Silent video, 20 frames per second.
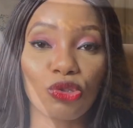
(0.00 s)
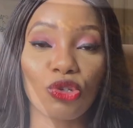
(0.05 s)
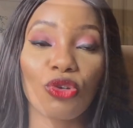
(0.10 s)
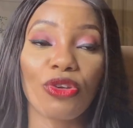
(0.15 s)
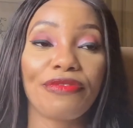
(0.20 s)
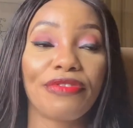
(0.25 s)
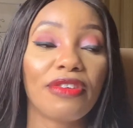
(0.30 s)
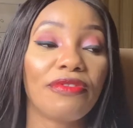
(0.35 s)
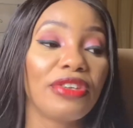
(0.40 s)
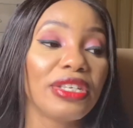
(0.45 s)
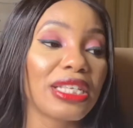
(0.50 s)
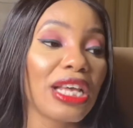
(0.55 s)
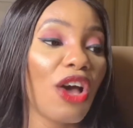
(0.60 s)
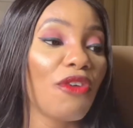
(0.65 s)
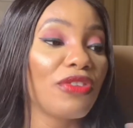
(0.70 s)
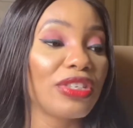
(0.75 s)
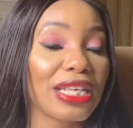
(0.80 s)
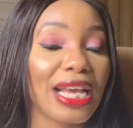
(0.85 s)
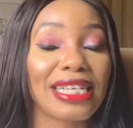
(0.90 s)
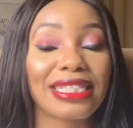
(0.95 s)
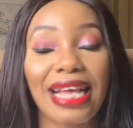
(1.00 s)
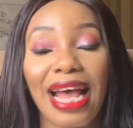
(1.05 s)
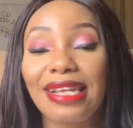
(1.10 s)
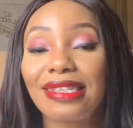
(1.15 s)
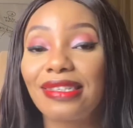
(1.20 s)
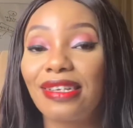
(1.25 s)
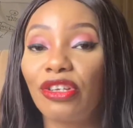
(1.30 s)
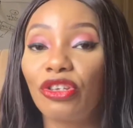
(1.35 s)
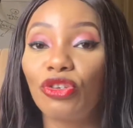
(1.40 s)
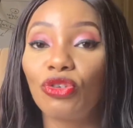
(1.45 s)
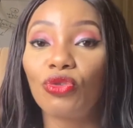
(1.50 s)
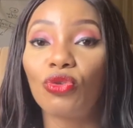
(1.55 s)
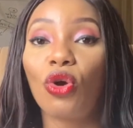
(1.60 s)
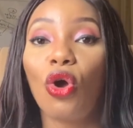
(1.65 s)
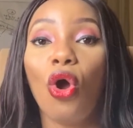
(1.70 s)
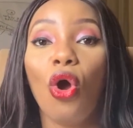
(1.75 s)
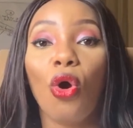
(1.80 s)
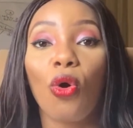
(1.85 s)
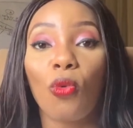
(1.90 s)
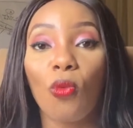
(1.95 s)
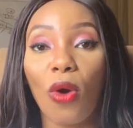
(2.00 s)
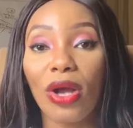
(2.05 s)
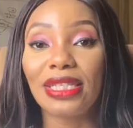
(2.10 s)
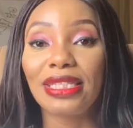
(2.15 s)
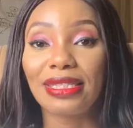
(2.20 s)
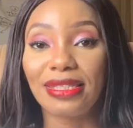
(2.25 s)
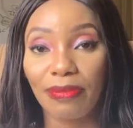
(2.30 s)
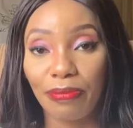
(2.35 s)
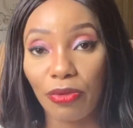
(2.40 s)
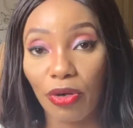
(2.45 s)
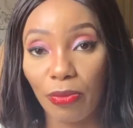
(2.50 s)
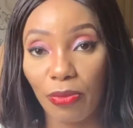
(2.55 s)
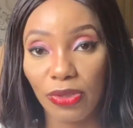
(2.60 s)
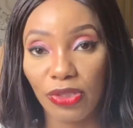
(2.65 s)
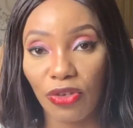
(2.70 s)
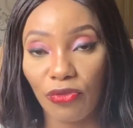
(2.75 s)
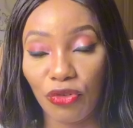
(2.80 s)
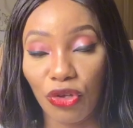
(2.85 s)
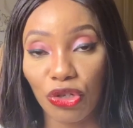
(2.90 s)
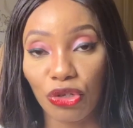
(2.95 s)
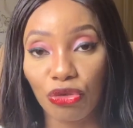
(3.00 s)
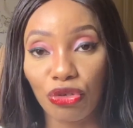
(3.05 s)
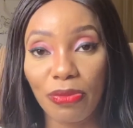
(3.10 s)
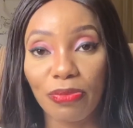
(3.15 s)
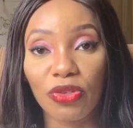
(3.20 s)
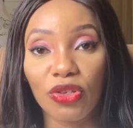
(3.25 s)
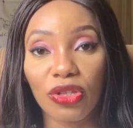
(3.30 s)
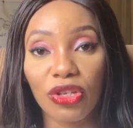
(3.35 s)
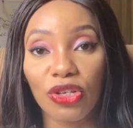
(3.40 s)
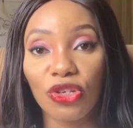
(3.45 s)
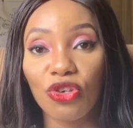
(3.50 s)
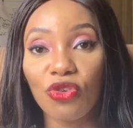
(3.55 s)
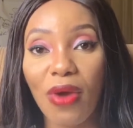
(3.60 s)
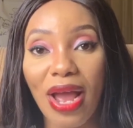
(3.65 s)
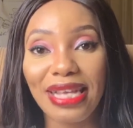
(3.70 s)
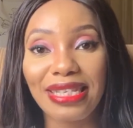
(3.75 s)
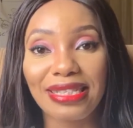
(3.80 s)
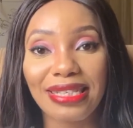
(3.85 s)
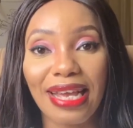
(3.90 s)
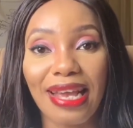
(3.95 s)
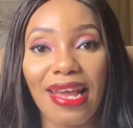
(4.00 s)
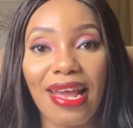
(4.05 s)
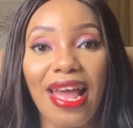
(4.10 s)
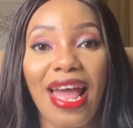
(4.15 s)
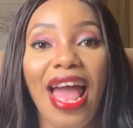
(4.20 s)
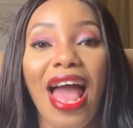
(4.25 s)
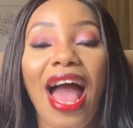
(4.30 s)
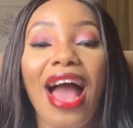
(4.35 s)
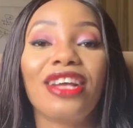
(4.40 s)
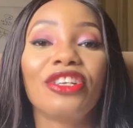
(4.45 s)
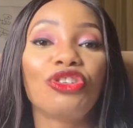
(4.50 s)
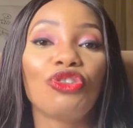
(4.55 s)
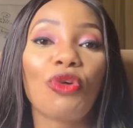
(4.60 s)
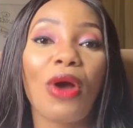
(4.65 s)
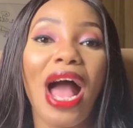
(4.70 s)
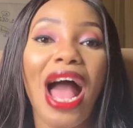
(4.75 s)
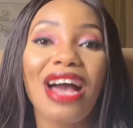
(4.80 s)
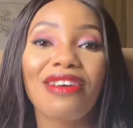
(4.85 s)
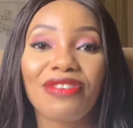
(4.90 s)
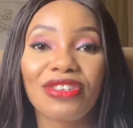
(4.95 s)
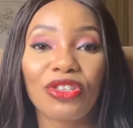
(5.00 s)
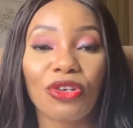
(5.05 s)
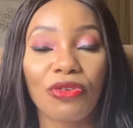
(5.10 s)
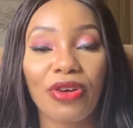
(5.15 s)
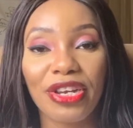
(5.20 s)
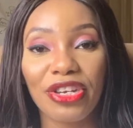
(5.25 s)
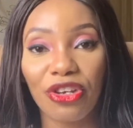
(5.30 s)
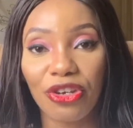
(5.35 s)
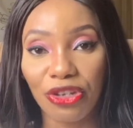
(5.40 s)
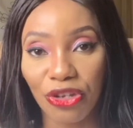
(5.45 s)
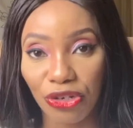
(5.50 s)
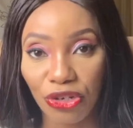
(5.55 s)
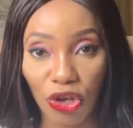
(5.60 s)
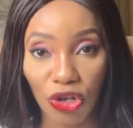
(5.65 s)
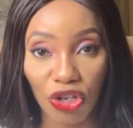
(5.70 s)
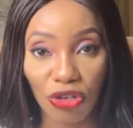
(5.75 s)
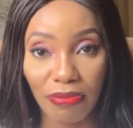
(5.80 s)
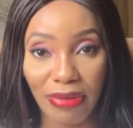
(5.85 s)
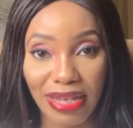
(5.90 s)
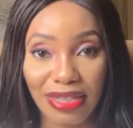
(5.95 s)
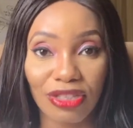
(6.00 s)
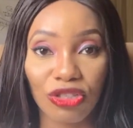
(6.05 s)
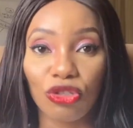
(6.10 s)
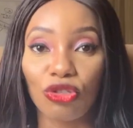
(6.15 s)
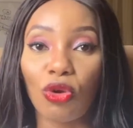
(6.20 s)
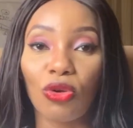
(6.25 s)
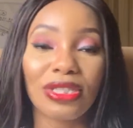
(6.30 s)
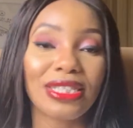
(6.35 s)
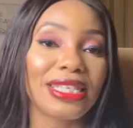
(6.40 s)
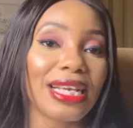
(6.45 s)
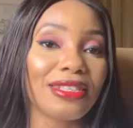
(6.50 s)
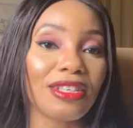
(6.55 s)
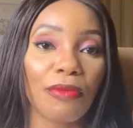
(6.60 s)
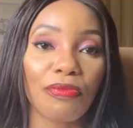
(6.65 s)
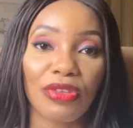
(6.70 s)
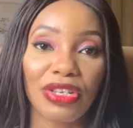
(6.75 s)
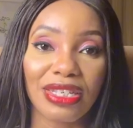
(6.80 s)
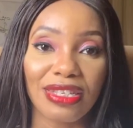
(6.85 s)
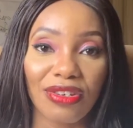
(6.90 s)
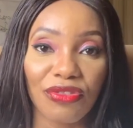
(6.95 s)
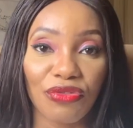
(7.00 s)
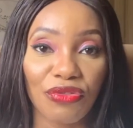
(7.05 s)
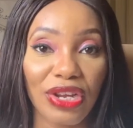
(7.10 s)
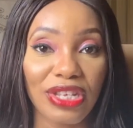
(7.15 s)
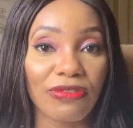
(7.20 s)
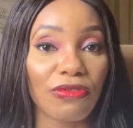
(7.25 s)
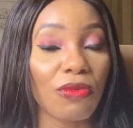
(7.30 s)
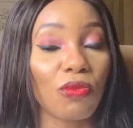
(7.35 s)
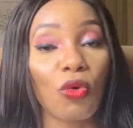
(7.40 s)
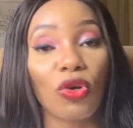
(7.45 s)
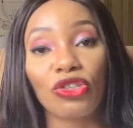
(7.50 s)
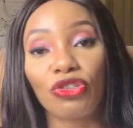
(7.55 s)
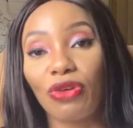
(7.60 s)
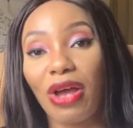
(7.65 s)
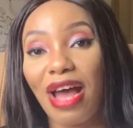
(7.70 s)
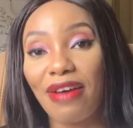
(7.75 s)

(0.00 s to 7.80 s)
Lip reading: So if the visa officer is asking you, what is the purpose of your trip to the USA, and you have it already on your documents, you don't say something different from what you